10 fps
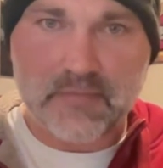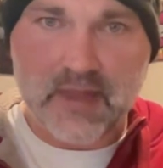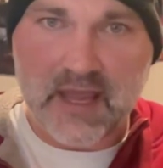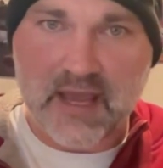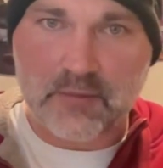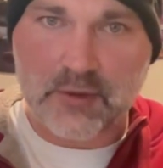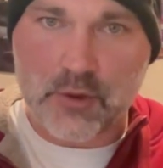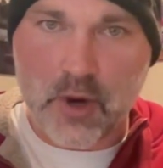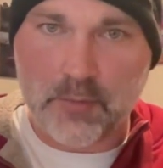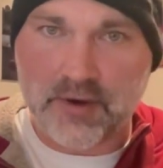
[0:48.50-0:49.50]
And when
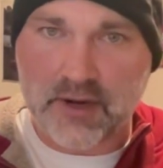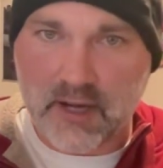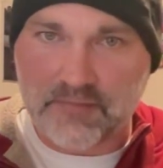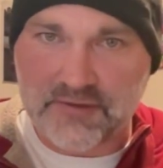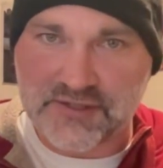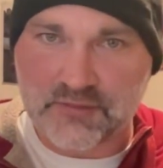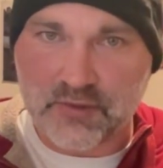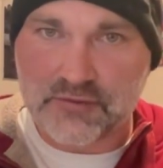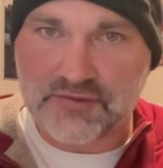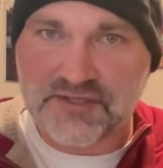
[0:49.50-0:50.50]
you open it up, this is
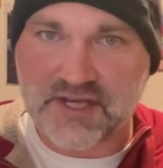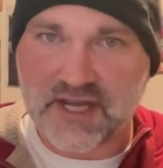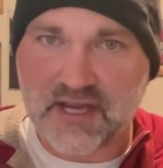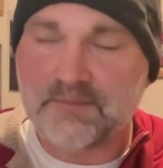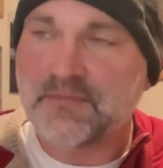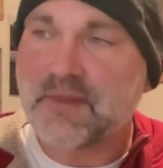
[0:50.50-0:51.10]
what you see.